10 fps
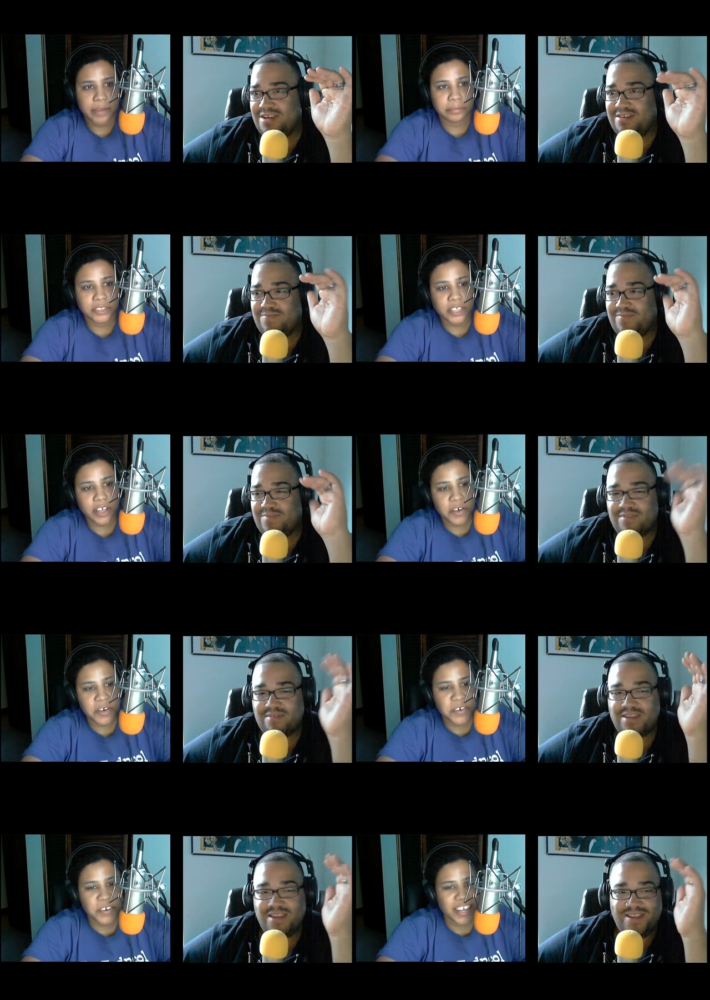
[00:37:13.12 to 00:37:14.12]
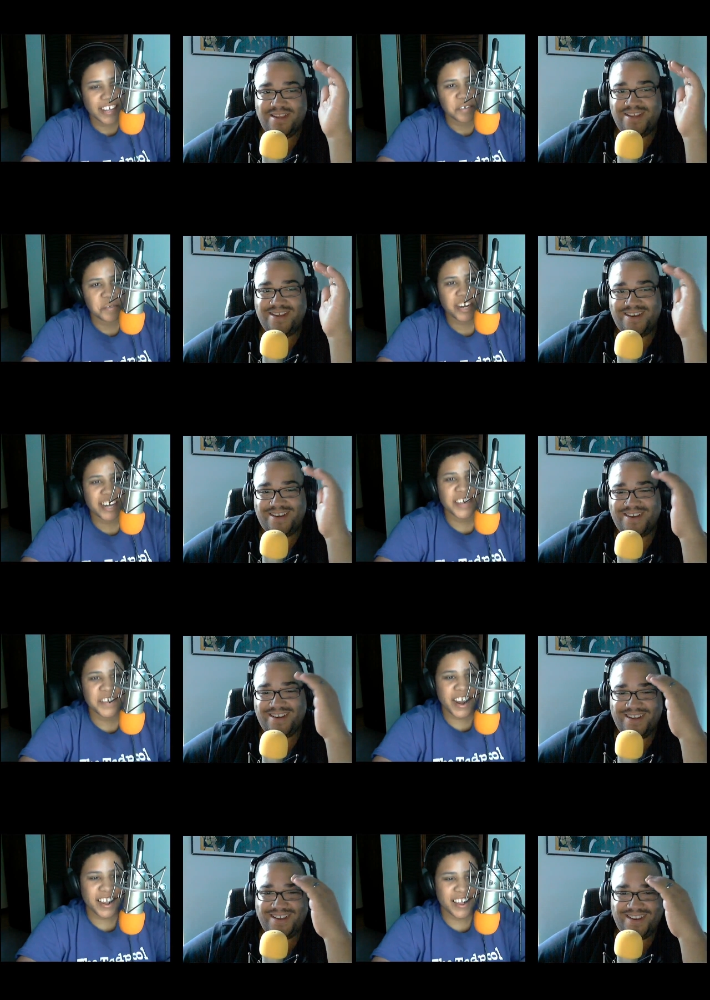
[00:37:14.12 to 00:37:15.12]
Speaker 1: so we're going to leave
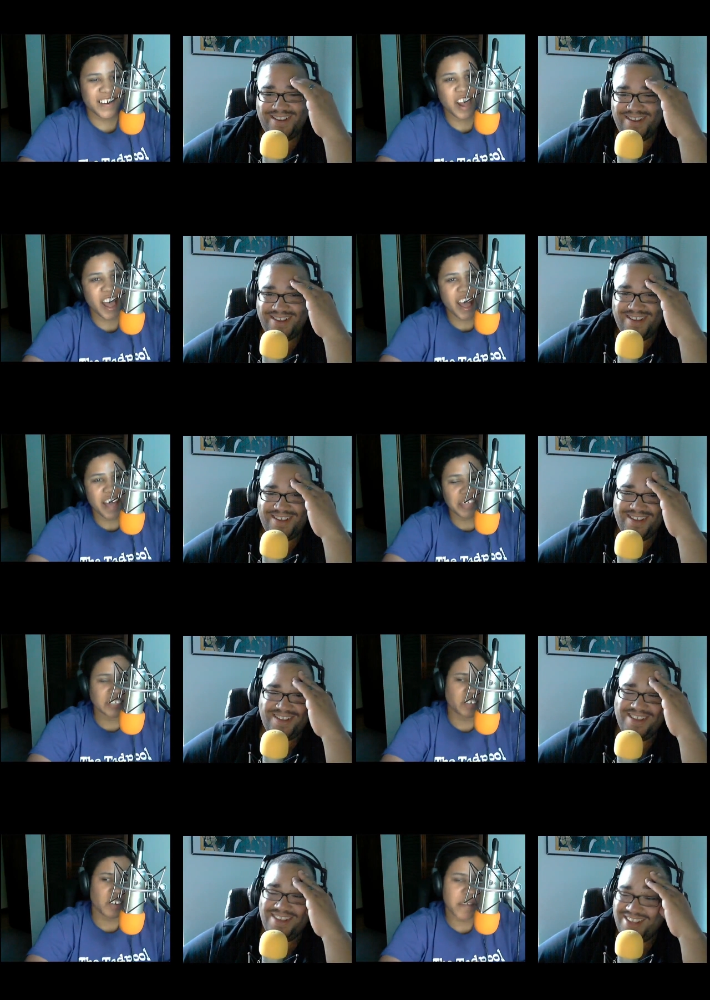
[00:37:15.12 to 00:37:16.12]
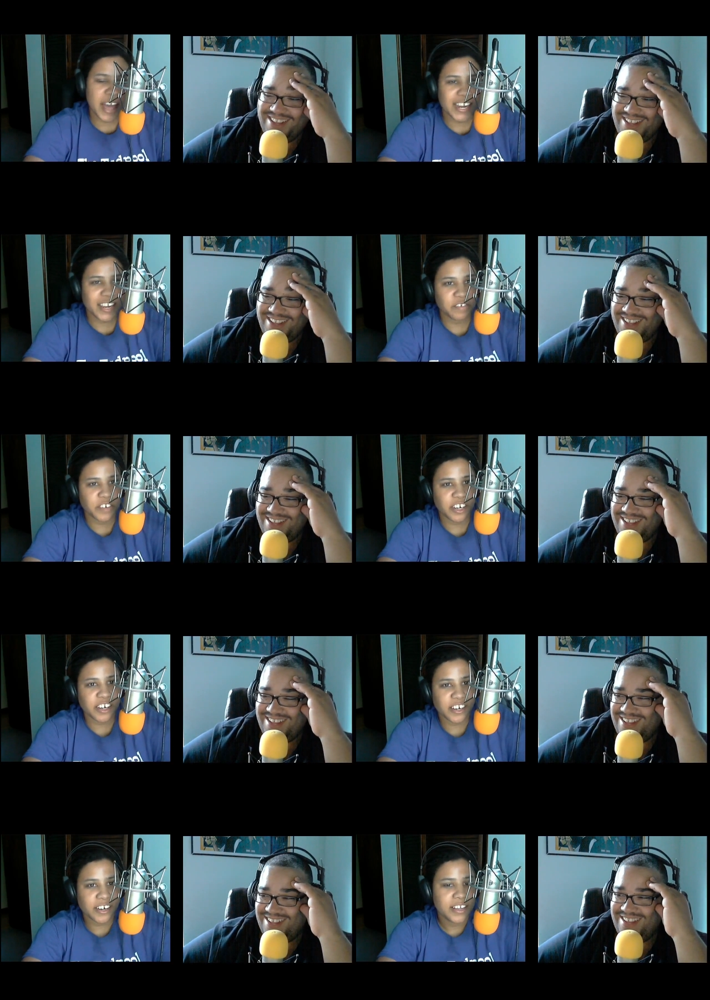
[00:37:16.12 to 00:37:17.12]
that alone. Uh, thanks, everybody,
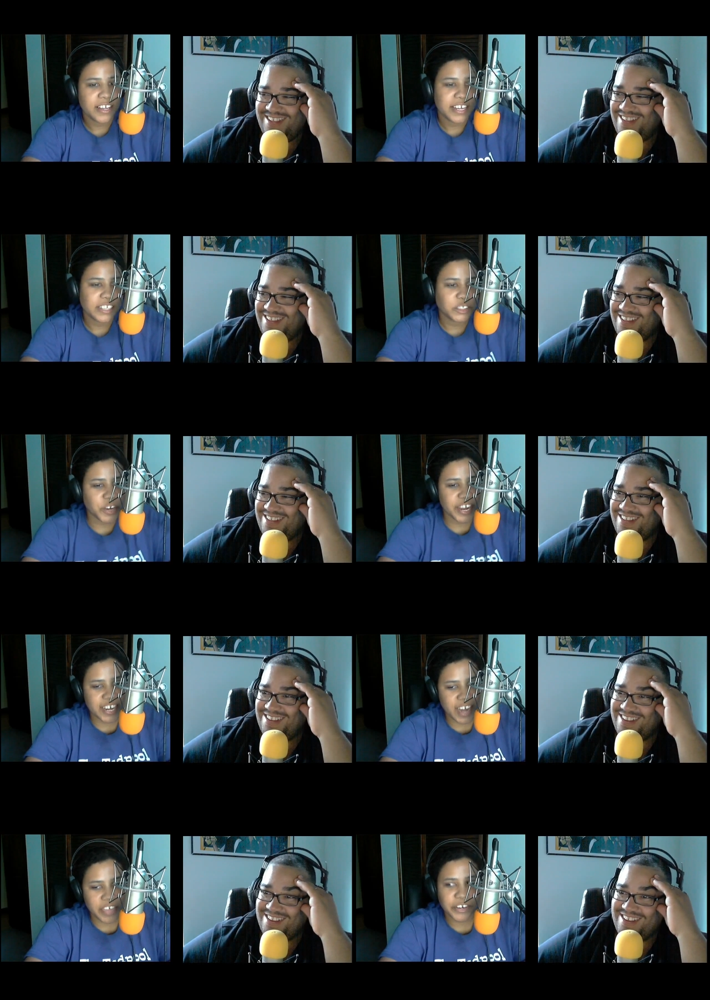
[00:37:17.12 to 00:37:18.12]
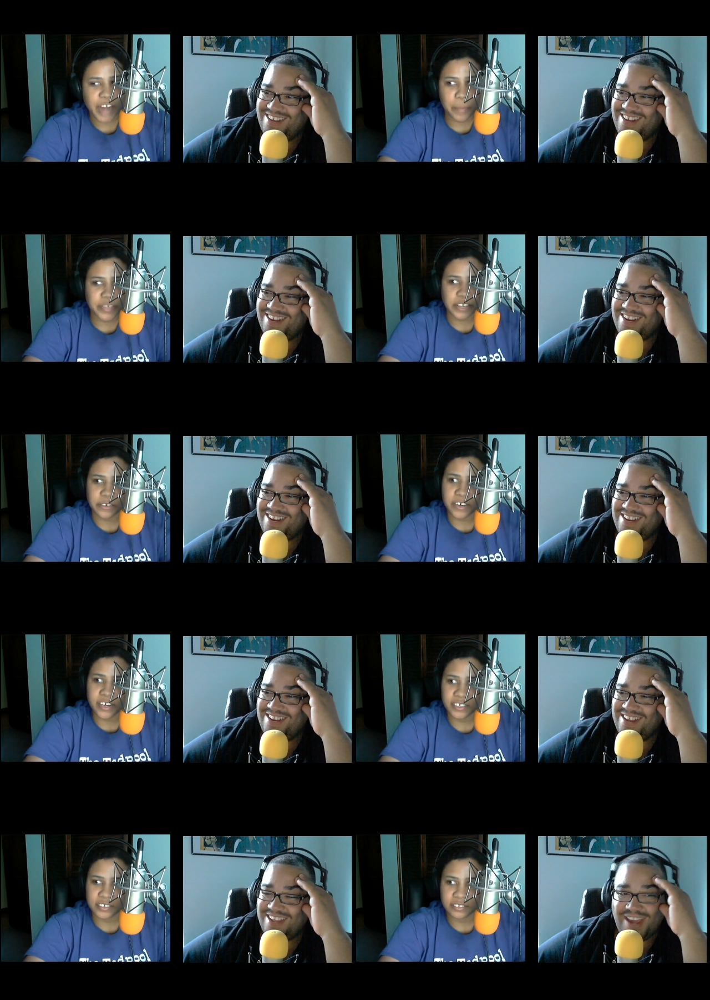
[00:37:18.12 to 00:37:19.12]
for enjoying another episode.
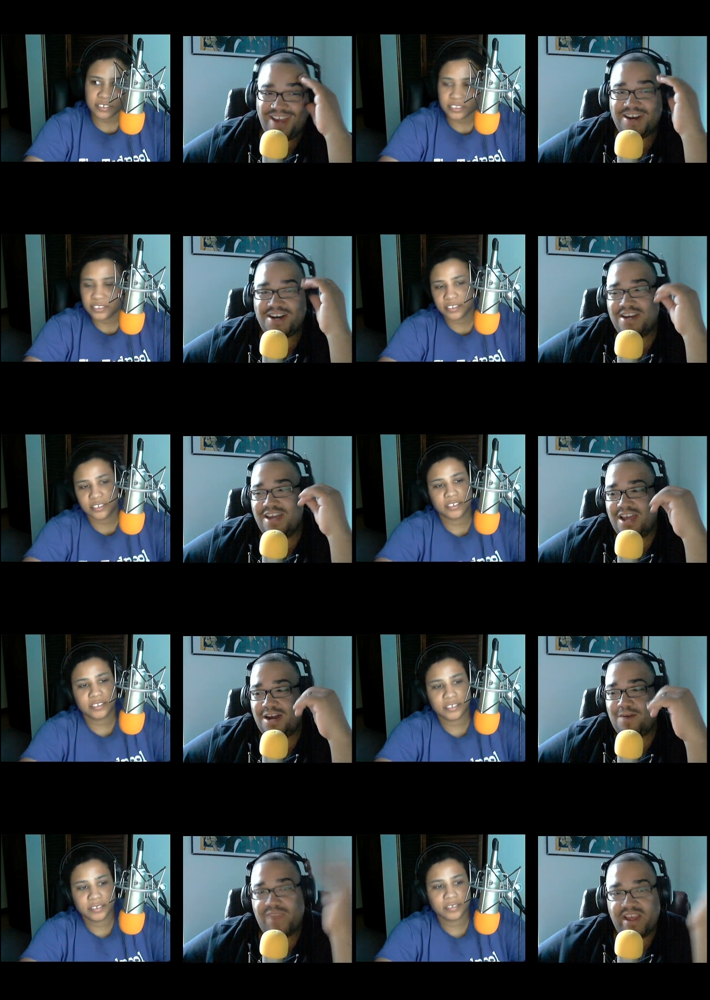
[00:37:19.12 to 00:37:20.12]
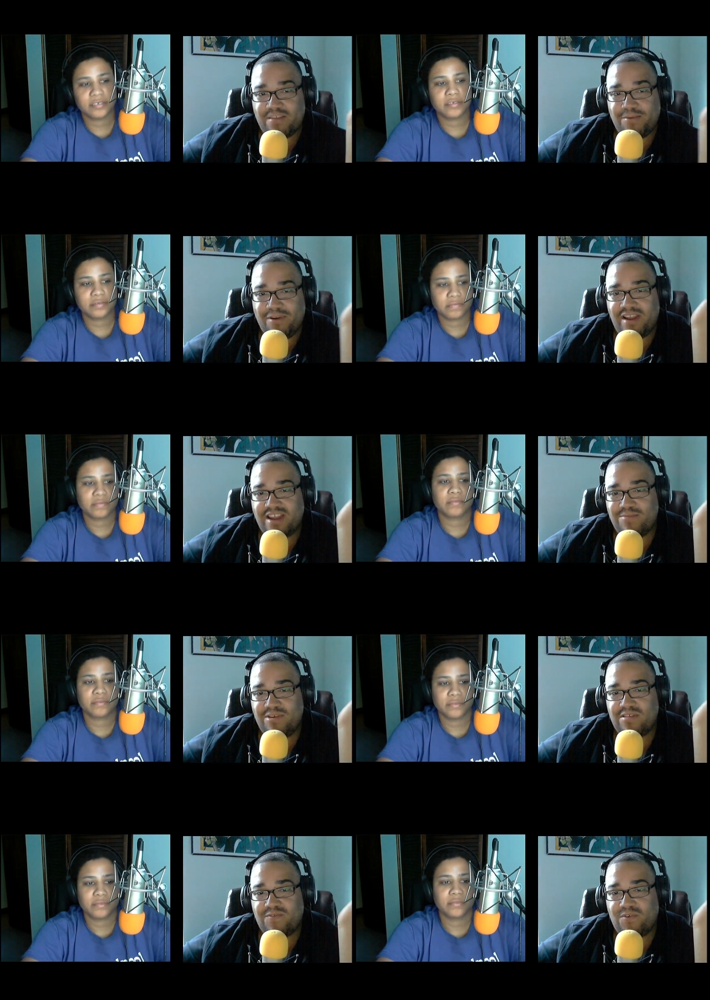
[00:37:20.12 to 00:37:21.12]
Speaker 2: Yeah. Um, thanks to Pretty Lights
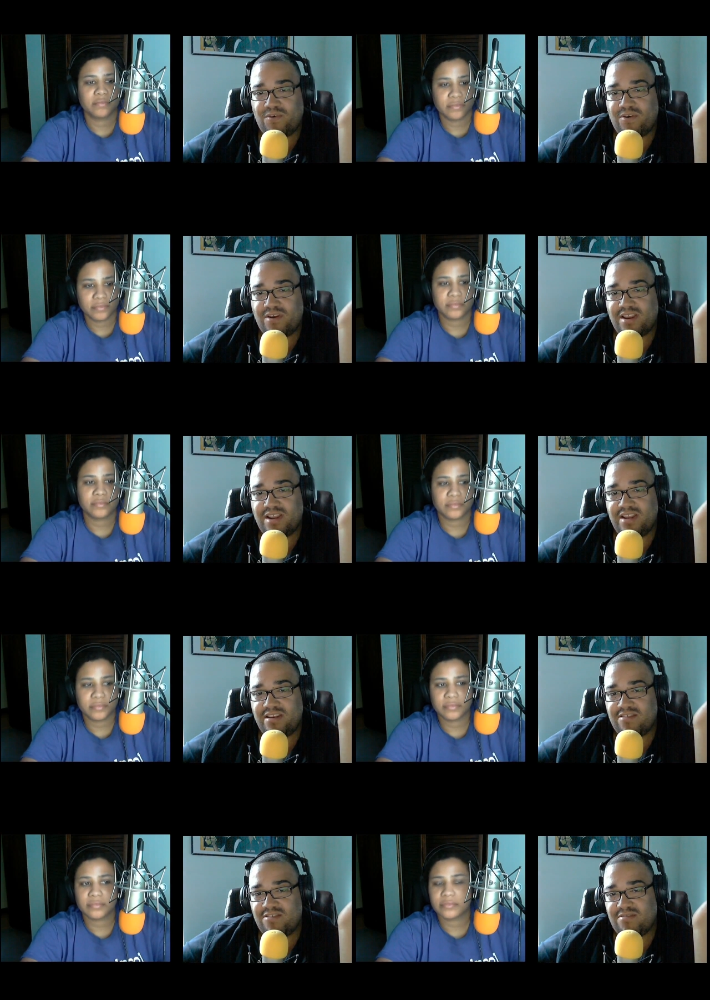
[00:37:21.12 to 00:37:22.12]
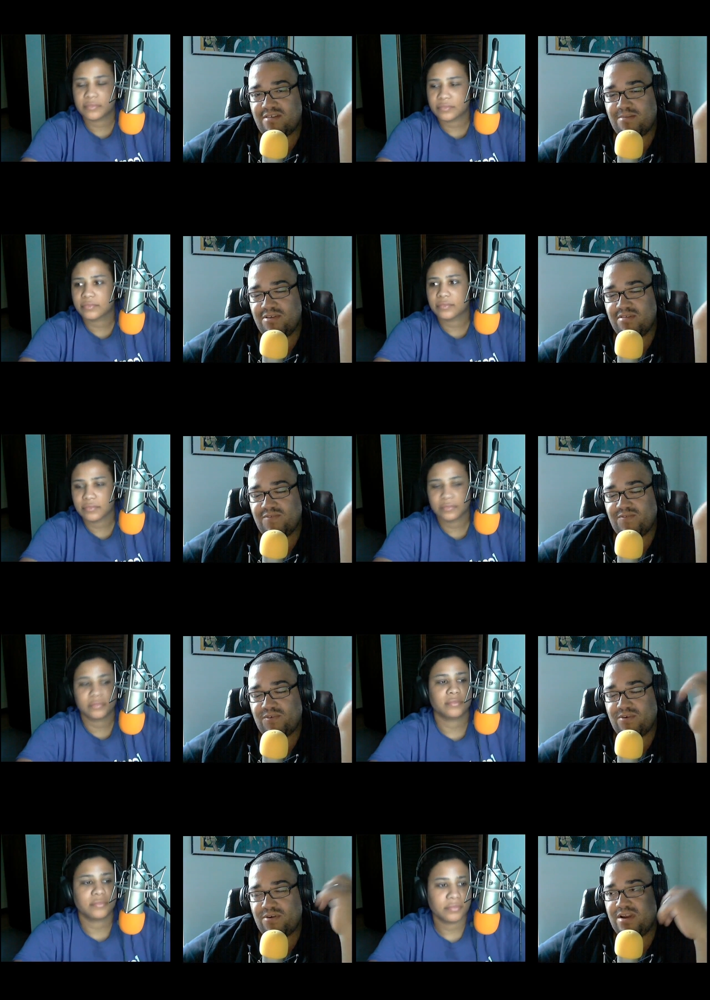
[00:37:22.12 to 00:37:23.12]
Music for letting us use their music
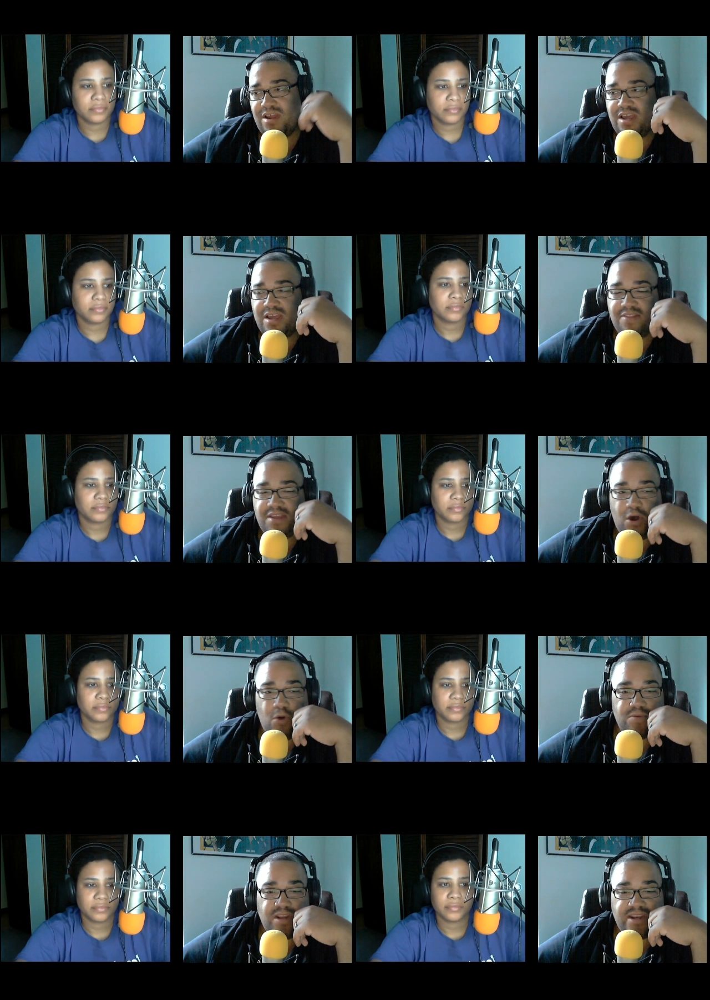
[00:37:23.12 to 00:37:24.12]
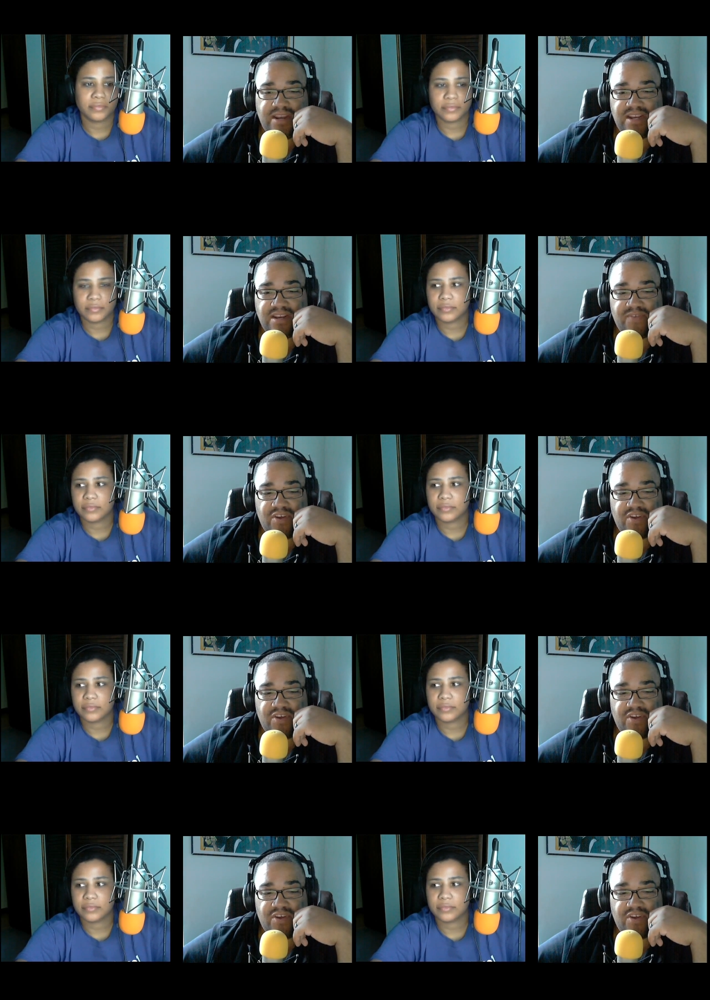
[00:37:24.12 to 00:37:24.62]
for the opening and ending of our